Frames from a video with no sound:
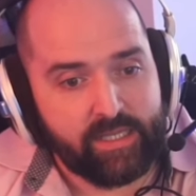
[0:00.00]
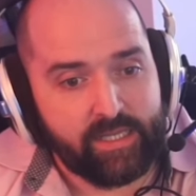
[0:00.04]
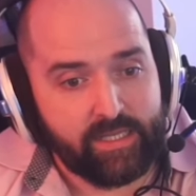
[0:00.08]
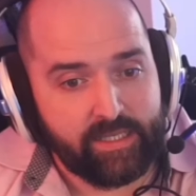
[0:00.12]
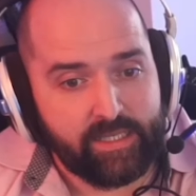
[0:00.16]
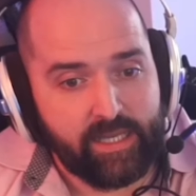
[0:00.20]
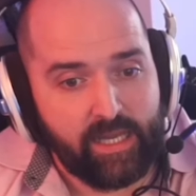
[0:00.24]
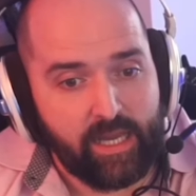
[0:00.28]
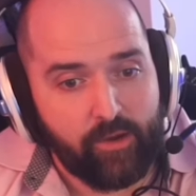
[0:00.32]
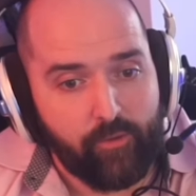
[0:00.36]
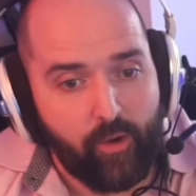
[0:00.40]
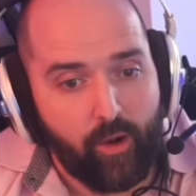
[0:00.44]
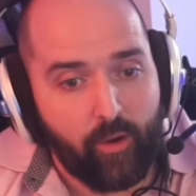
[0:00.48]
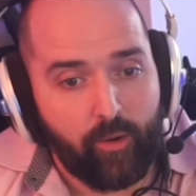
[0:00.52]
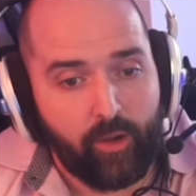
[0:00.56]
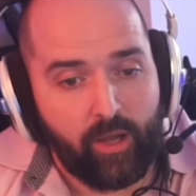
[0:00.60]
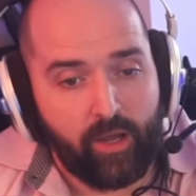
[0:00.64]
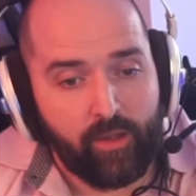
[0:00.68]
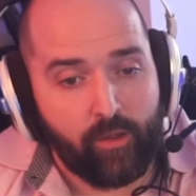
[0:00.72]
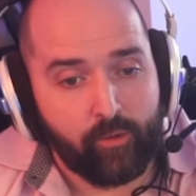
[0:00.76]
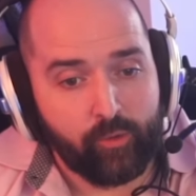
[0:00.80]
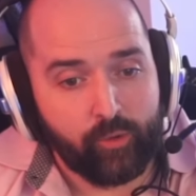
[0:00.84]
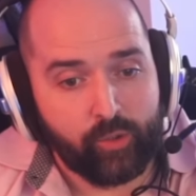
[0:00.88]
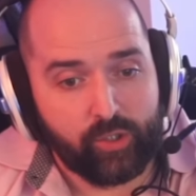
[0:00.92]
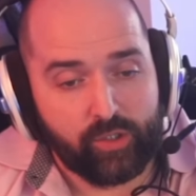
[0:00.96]
to 0
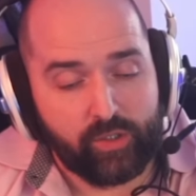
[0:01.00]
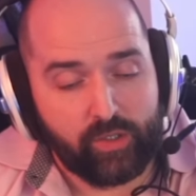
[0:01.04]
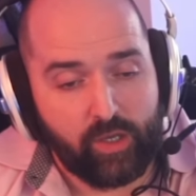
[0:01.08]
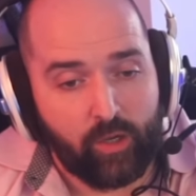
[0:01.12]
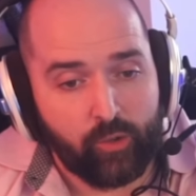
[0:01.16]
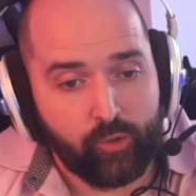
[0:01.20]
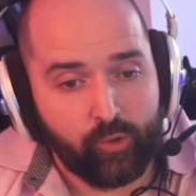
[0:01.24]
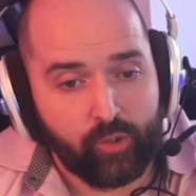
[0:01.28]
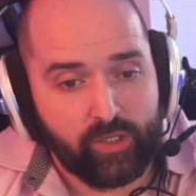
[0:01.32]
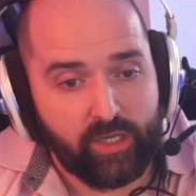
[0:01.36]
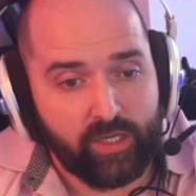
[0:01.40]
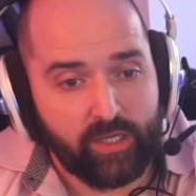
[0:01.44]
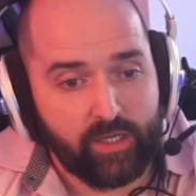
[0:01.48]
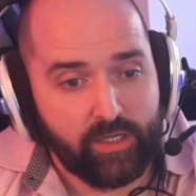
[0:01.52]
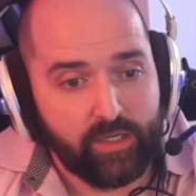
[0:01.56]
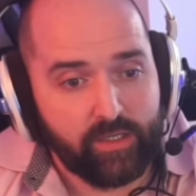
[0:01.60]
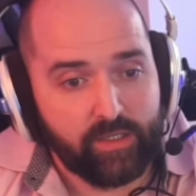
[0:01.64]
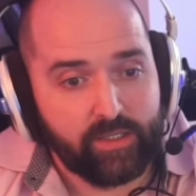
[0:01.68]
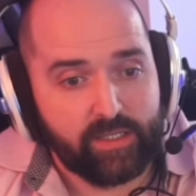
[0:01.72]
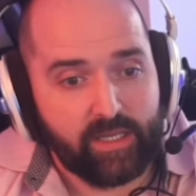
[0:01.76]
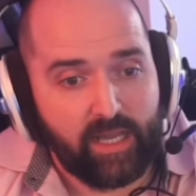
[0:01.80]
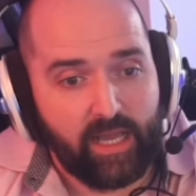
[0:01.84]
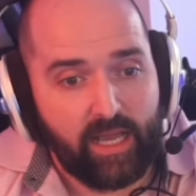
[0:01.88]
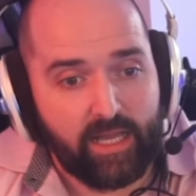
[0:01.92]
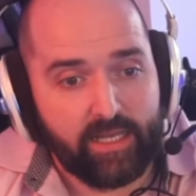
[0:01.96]
at 100
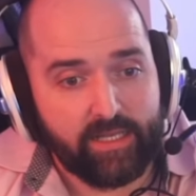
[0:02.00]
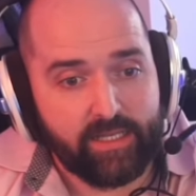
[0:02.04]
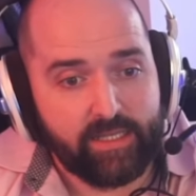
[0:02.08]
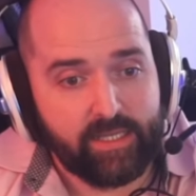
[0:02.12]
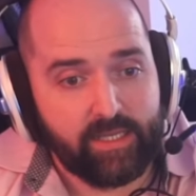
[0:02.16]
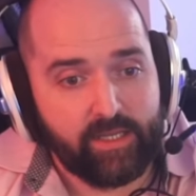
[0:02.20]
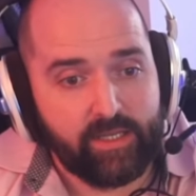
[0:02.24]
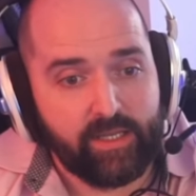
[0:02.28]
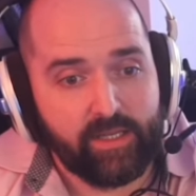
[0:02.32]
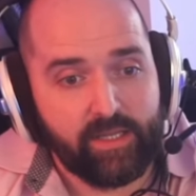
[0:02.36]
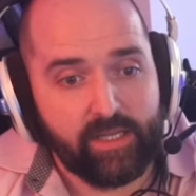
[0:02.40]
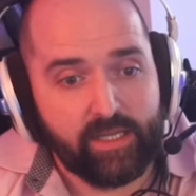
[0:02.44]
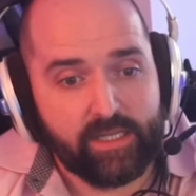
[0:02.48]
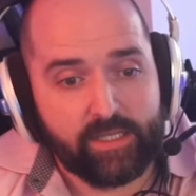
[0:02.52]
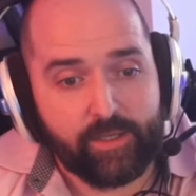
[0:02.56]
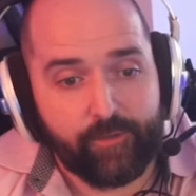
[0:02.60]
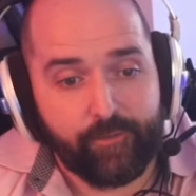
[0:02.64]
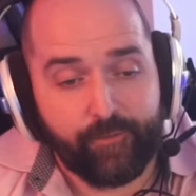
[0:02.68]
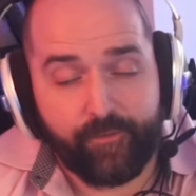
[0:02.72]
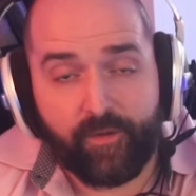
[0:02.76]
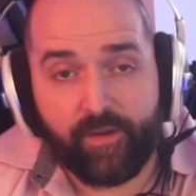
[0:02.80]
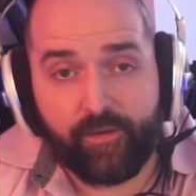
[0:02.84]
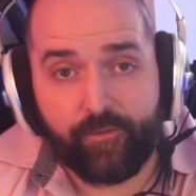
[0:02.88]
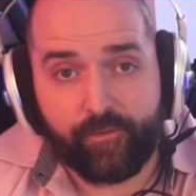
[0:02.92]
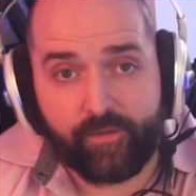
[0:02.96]
hertz and turning this to
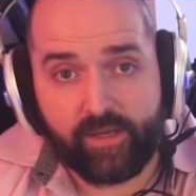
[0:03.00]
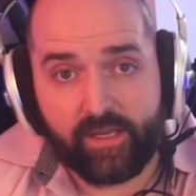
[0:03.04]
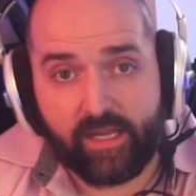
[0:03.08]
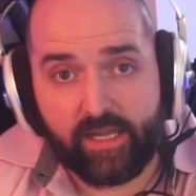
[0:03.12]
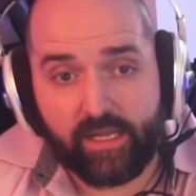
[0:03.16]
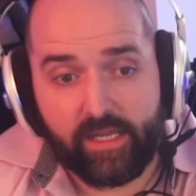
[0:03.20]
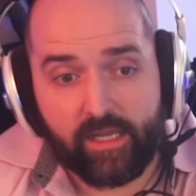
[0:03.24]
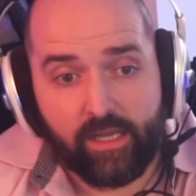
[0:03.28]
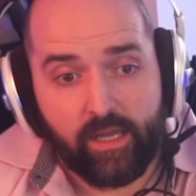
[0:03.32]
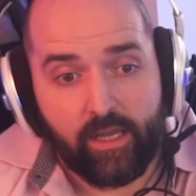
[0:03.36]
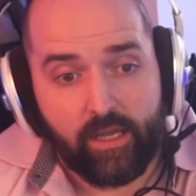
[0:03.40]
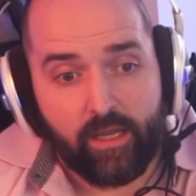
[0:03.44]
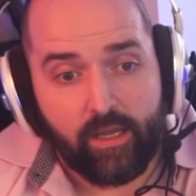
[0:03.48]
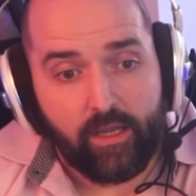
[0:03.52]
50